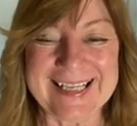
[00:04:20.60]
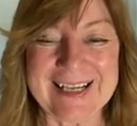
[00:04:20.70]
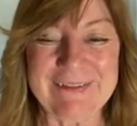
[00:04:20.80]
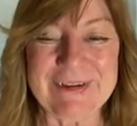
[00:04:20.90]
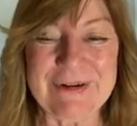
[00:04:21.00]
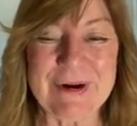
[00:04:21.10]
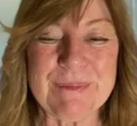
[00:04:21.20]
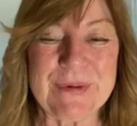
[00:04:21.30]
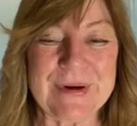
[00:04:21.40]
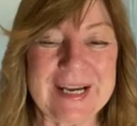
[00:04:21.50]
If you are
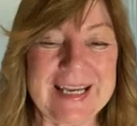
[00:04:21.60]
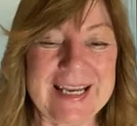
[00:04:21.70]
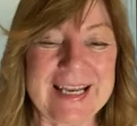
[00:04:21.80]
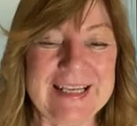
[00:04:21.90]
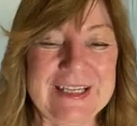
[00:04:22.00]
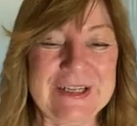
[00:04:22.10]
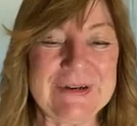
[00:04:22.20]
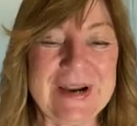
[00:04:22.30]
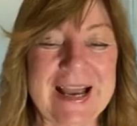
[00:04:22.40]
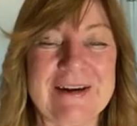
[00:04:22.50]
born again,
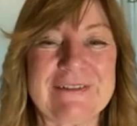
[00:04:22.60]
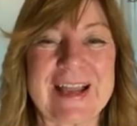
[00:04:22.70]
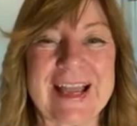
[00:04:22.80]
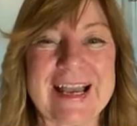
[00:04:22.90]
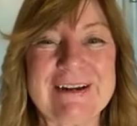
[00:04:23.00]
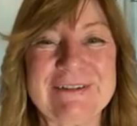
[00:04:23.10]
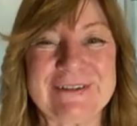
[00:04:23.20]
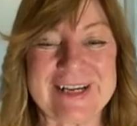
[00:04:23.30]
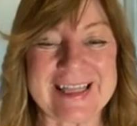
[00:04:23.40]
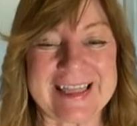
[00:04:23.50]
you have
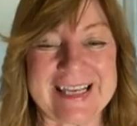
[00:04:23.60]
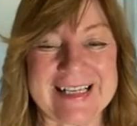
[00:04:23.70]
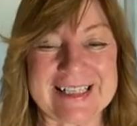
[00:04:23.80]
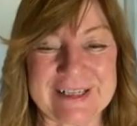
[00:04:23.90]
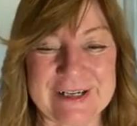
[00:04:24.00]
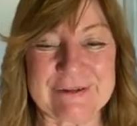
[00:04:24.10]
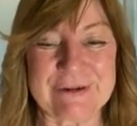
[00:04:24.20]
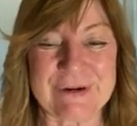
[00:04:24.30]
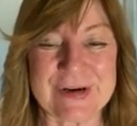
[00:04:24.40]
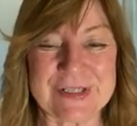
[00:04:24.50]
everything to look
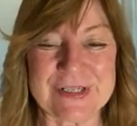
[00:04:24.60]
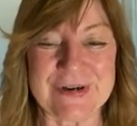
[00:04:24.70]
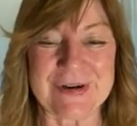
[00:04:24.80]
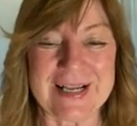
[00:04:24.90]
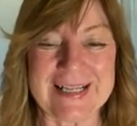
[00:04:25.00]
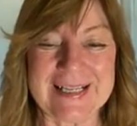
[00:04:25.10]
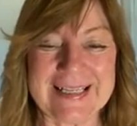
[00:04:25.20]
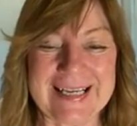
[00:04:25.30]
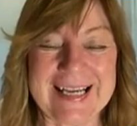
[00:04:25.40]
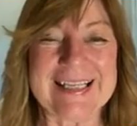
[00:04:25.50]
forward to,
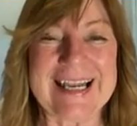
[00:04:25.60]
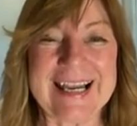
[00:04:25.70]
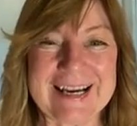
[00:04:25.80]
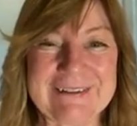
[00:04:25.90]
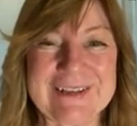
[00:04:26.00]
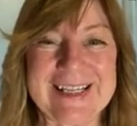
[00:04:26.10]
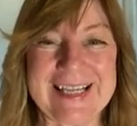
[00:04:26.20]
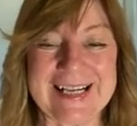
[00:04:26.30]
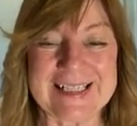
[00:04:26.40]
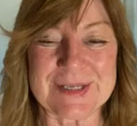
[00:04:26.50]
and
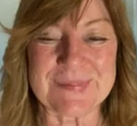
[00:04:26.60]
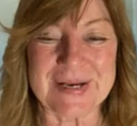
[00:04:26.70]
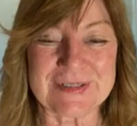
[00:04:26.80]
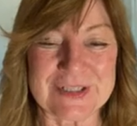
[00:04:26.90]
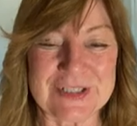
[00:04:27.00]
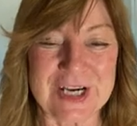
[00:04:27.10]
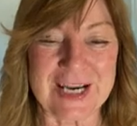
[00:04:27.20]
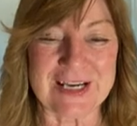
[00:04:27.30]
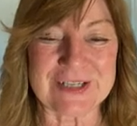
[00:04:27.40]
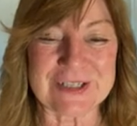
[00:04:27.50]
everything is about to
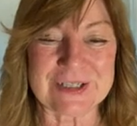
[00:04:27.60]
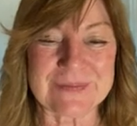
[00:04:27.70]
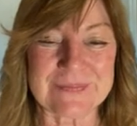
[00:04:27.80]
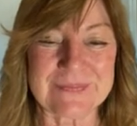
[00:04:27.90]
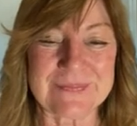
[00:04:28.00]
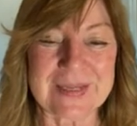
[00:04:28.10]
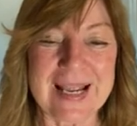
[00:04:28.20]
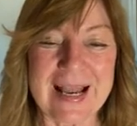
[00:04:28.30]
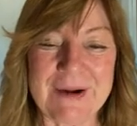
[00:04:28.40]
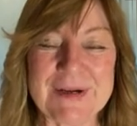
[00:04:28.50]
change.
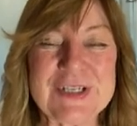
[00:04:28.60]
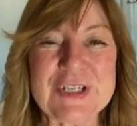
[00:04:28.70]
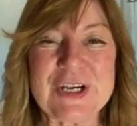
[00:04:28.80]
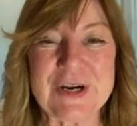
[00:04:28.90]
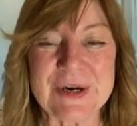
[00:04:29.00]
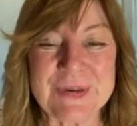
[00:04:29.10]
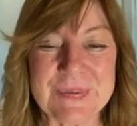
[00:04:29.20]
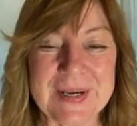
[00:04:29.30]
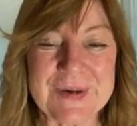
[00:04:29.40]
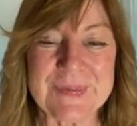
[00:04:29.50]
I want to share a
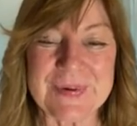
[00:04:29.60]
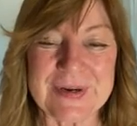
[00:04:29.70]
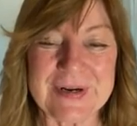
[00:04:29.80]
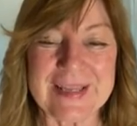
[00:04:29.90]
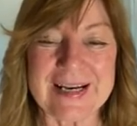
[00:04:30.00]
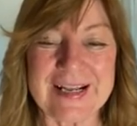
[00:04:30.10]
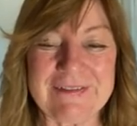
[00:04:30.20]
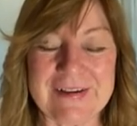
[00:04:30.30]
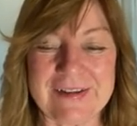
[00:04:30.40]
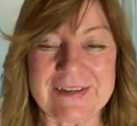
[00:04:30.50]
quick word that I
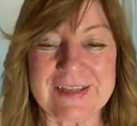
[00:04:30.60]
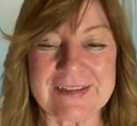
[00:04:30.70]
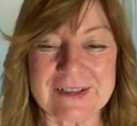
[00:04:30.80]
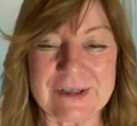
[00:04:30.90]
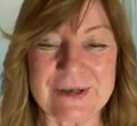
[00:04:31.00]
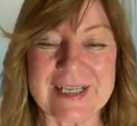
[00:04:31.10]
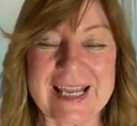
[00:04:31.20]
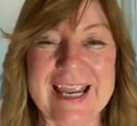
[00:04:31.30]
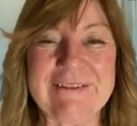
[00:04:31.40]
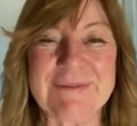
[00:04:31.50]
felt that the Lord
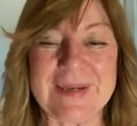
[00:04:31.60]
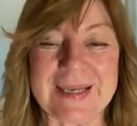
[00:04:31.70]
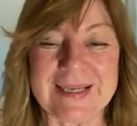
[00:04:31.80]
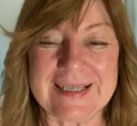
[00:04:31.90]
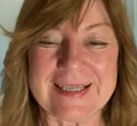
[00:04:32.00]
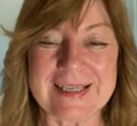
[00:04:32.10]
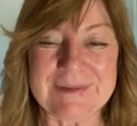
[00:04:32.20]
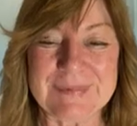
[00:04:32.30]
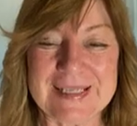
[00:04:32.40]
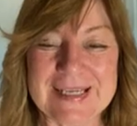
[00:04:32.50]
gave me.
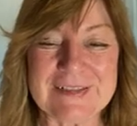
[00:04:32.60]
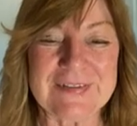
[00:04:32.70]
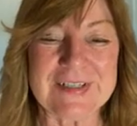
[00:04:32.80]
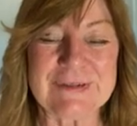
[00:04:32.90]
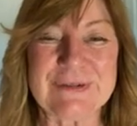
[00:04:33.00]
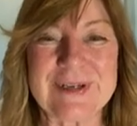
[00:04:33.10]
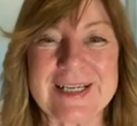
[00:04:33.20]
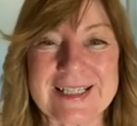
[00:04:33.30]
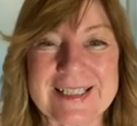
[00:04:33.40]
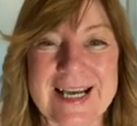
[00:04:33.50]
Please feel free
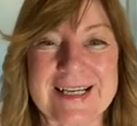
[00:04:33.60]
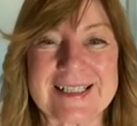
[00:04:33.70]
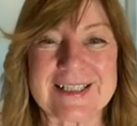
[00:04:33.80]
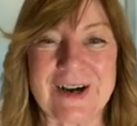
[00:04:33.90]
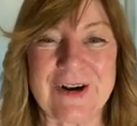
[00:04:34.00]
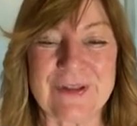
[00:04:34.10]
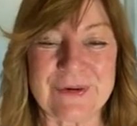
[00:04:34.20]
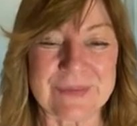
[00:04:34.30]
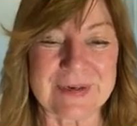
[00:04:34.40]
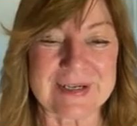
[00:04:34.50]
to test all the
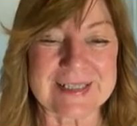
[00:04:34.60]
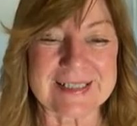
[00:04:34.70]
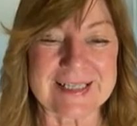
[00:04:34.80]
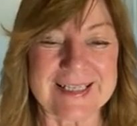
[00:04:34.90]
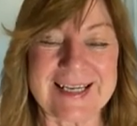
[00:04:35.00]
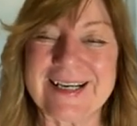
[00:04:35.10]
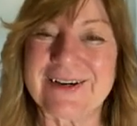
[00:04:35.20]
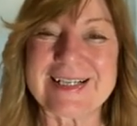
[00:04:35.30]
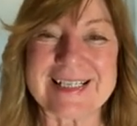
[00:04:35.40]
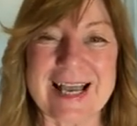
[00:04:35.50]
words, and here
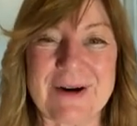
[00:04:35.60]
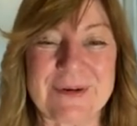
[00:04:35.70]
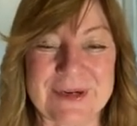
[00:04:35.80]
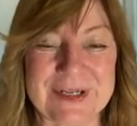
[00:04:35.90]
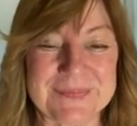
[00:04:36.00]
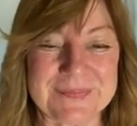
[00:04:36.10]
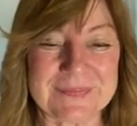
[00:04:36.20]
is that word.